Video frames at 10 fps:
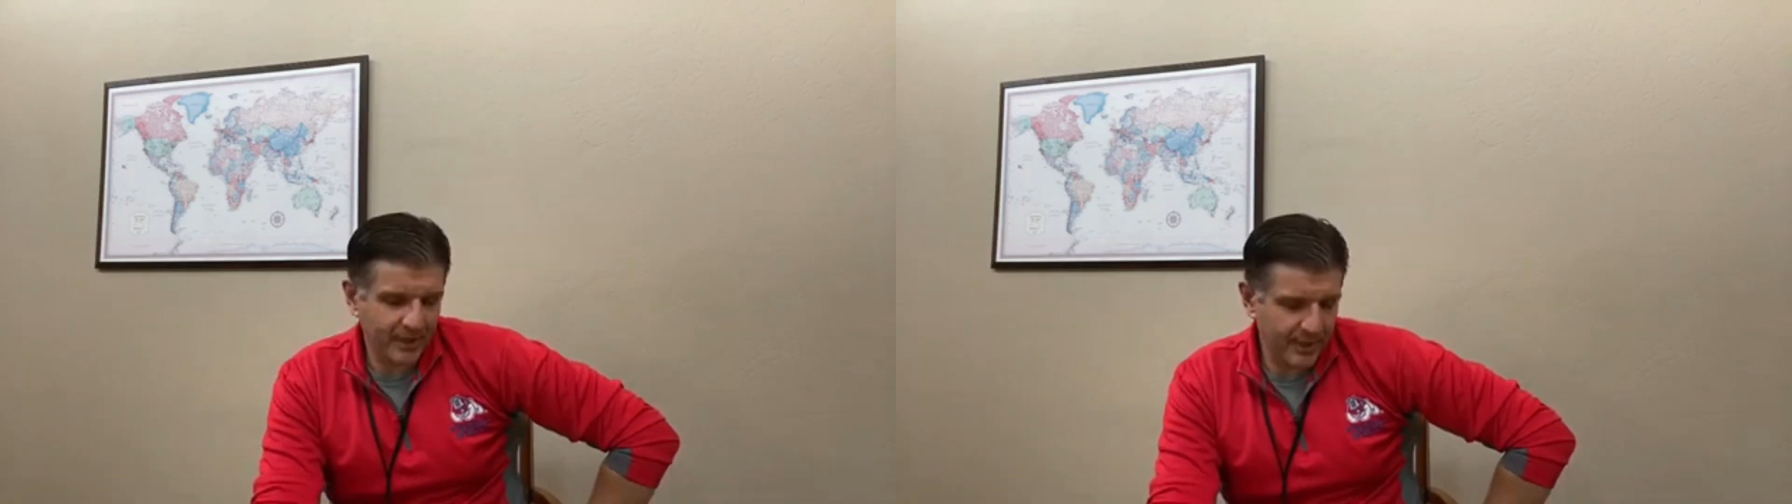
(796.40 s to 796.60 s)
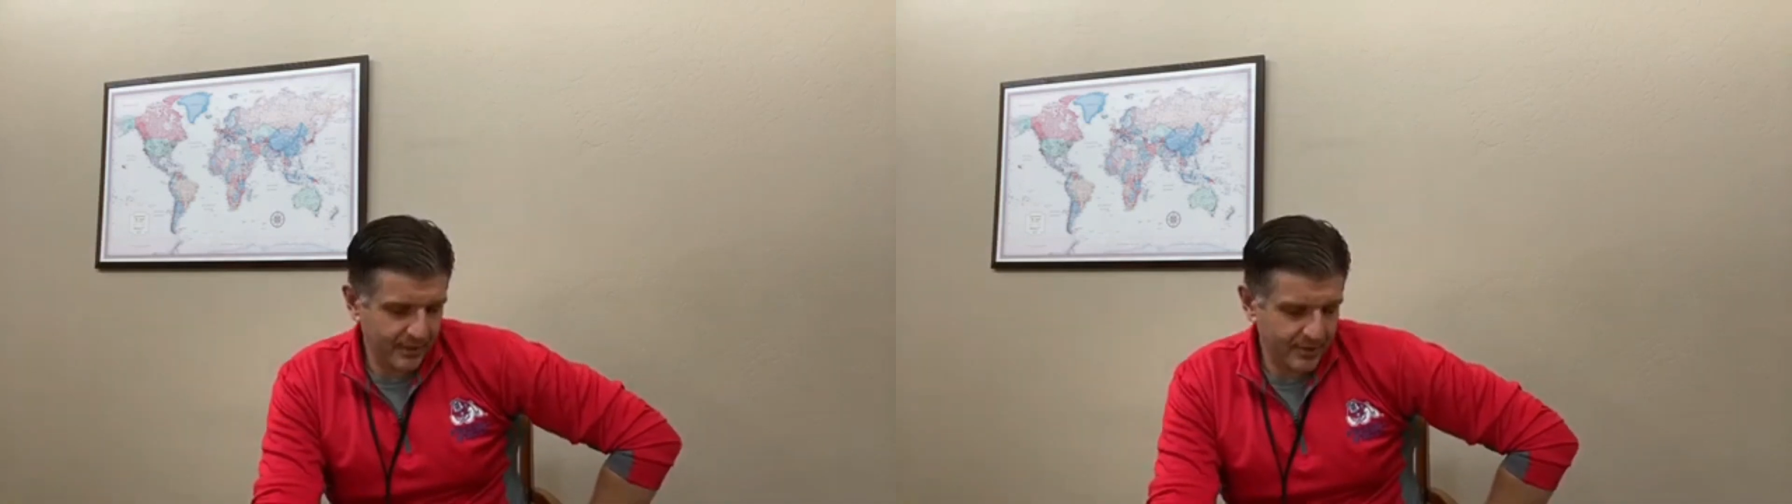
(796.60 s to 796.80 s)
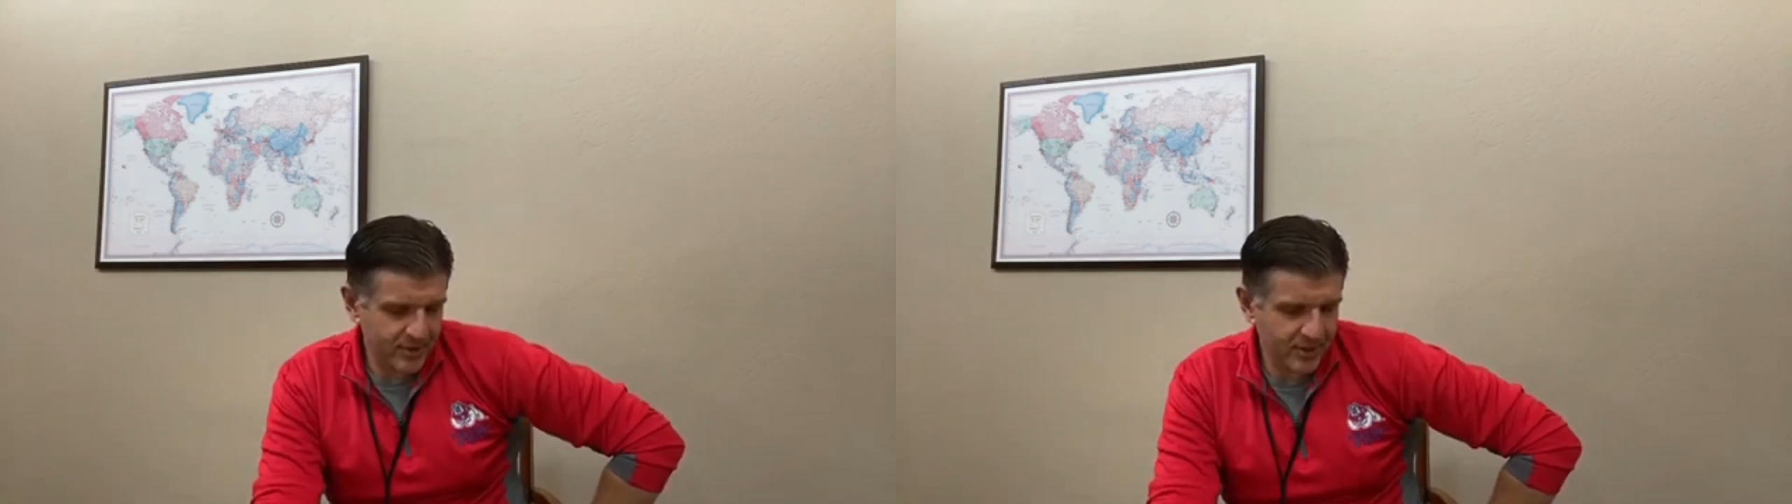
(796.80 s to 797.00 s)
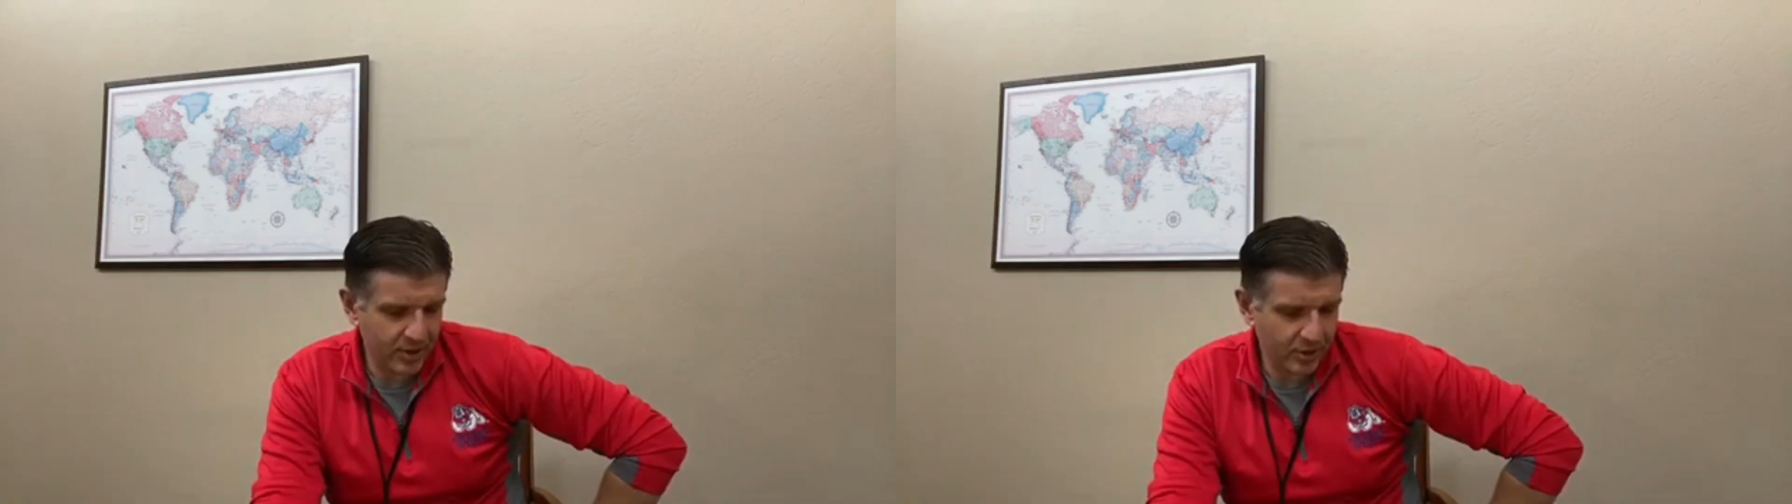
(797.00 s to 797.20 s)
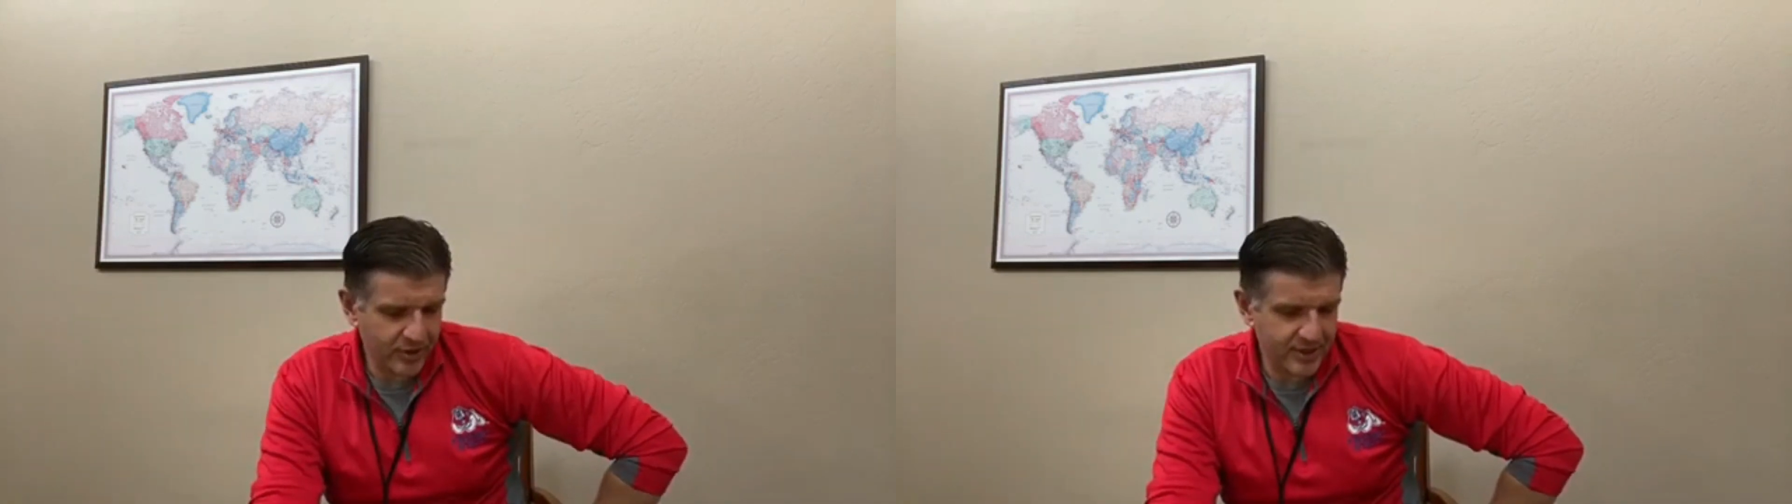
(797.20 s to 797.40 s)
Okay, so you're
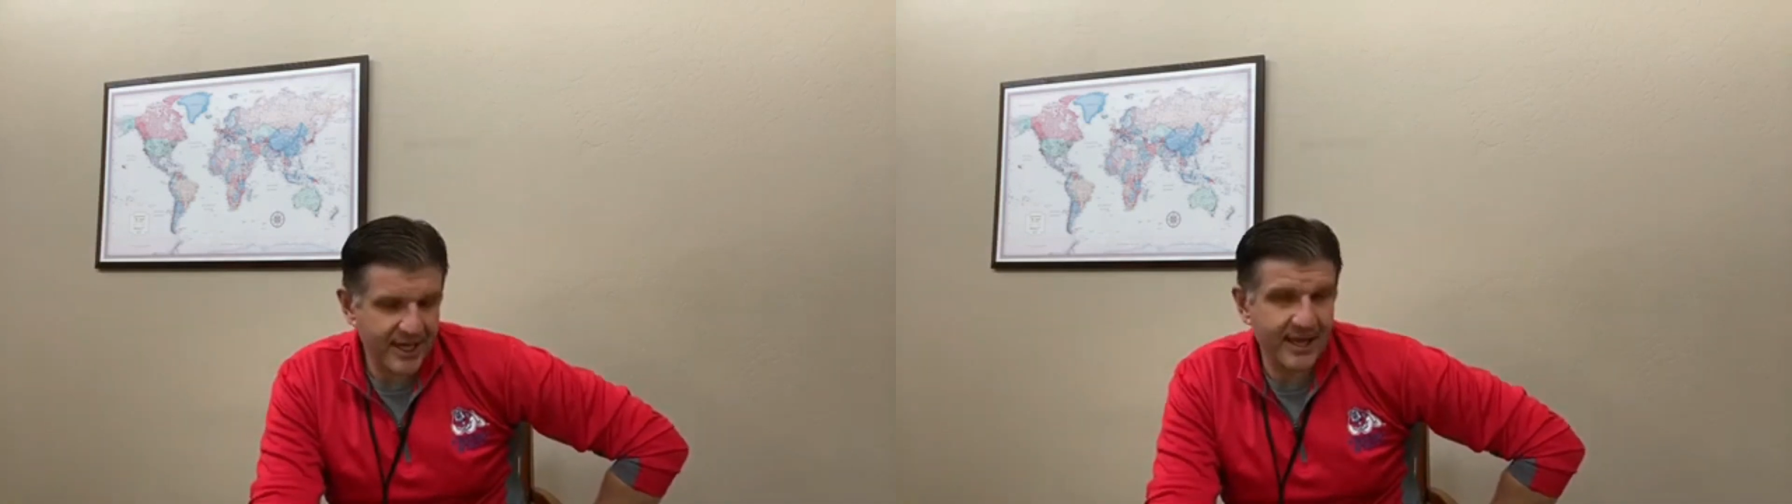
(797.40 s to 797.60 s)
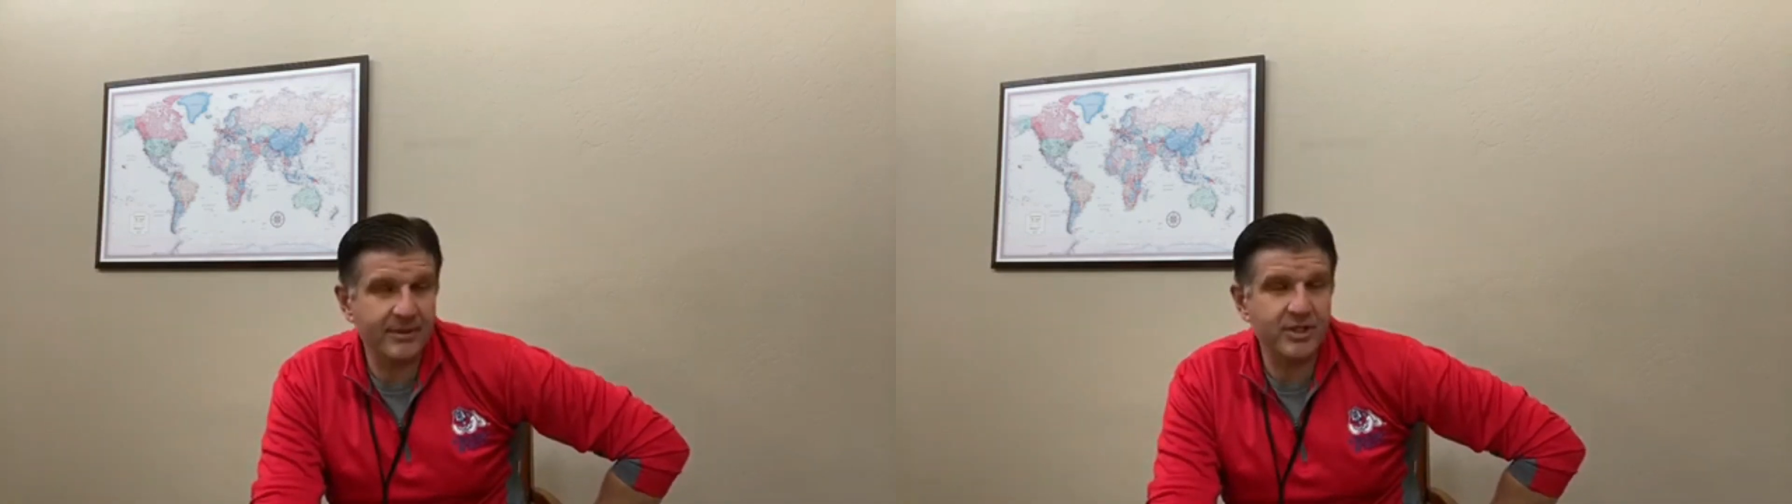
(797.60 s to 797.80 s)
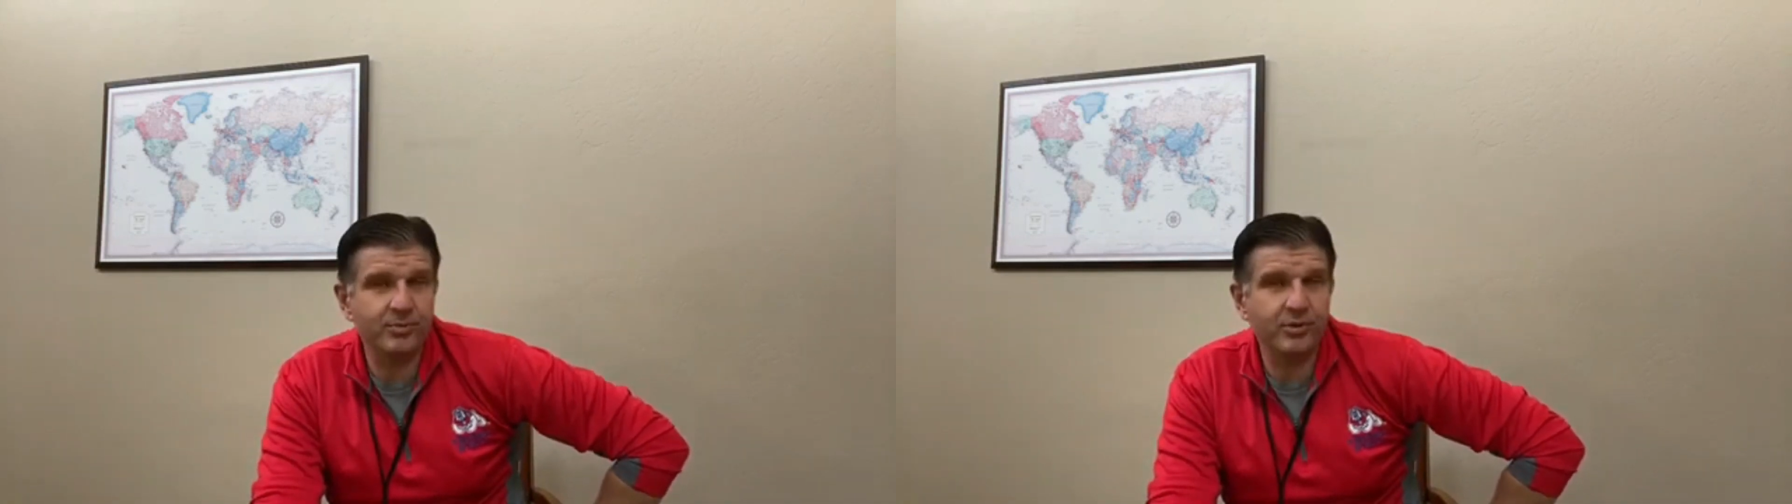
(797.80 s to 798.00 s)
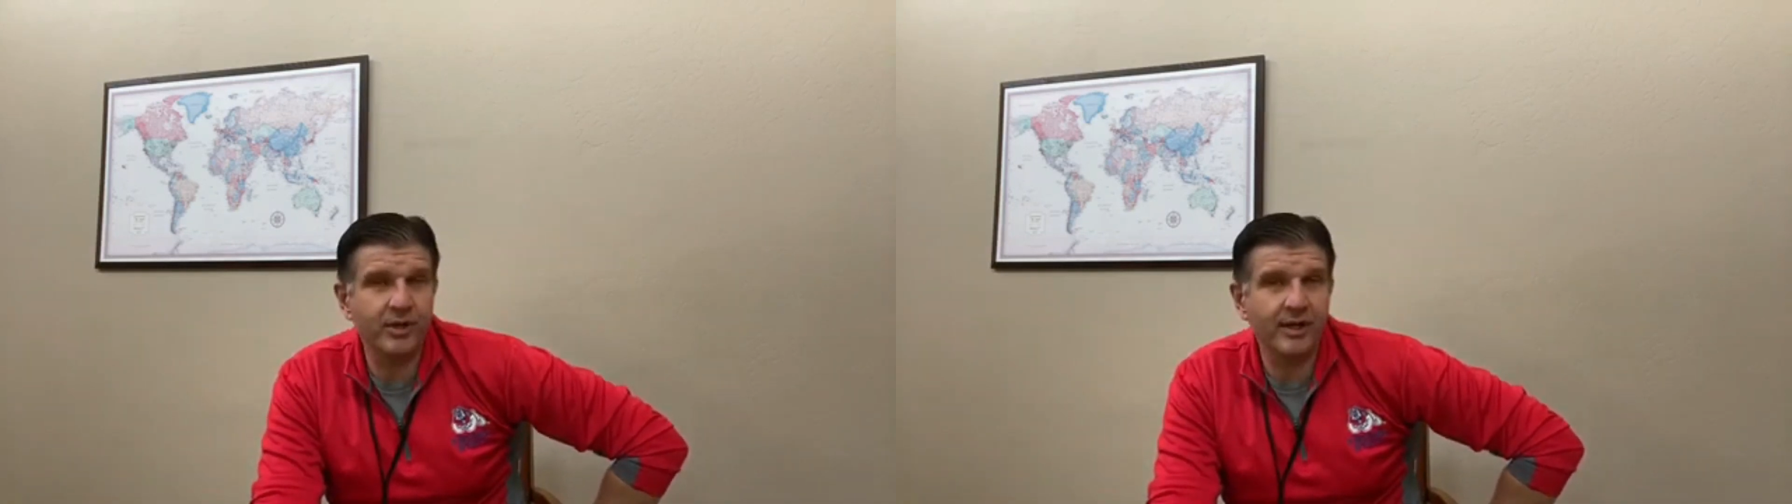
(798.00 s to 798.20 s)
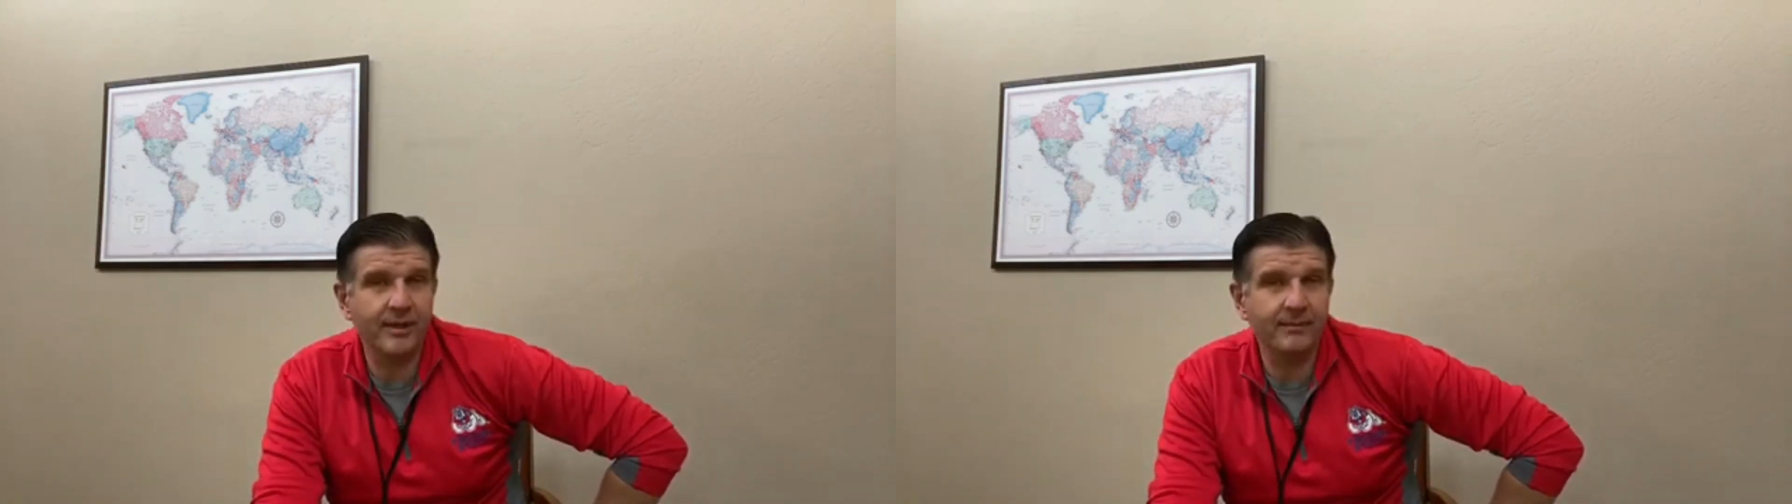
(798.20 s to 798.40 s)
going to note the time that you put
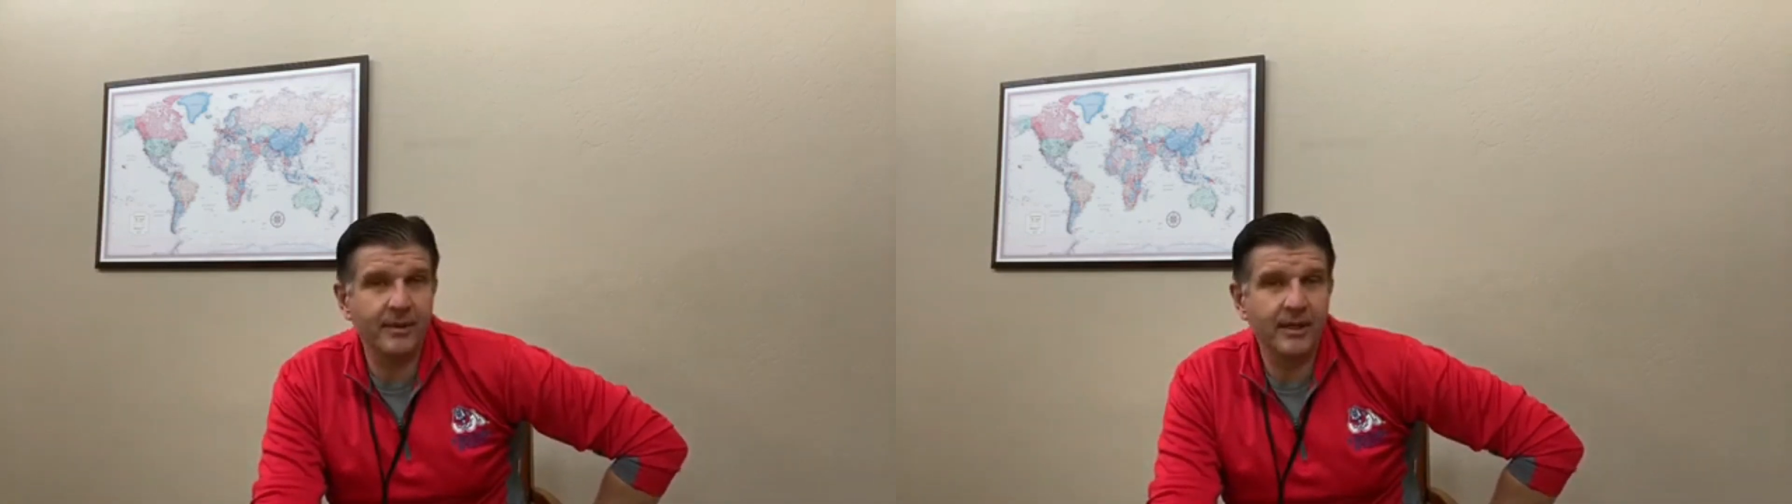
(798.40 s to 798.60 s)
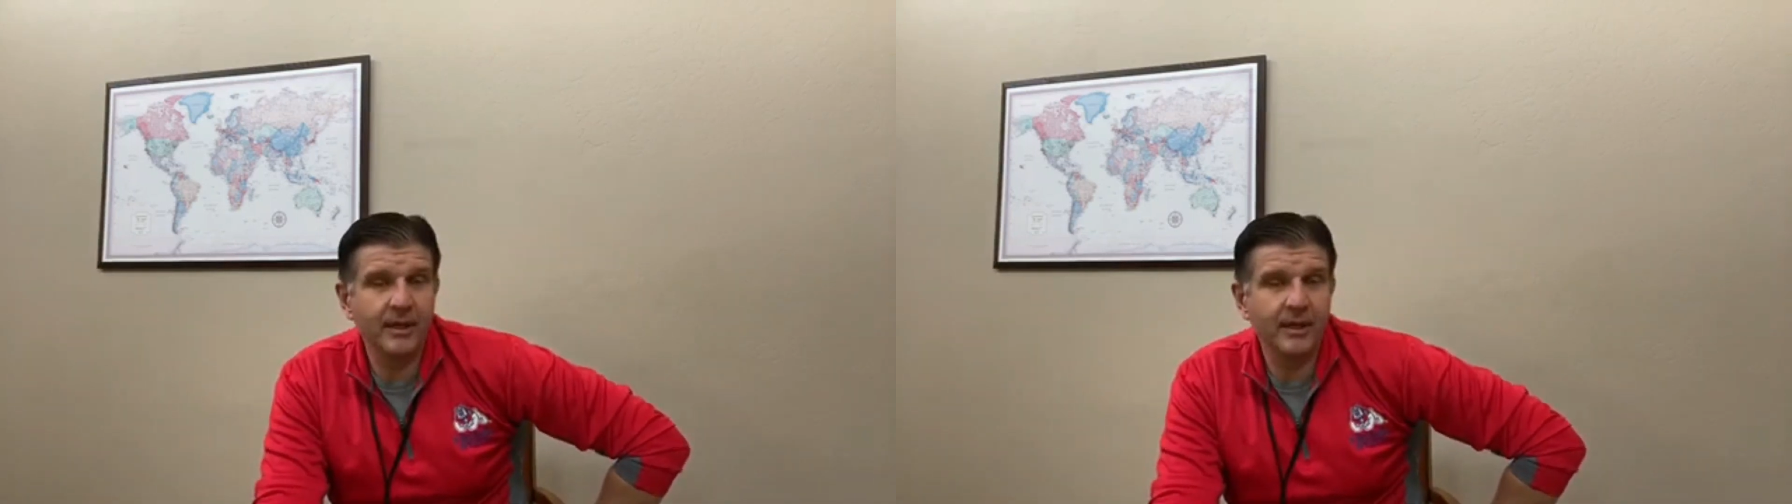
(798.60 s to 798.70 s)
it on,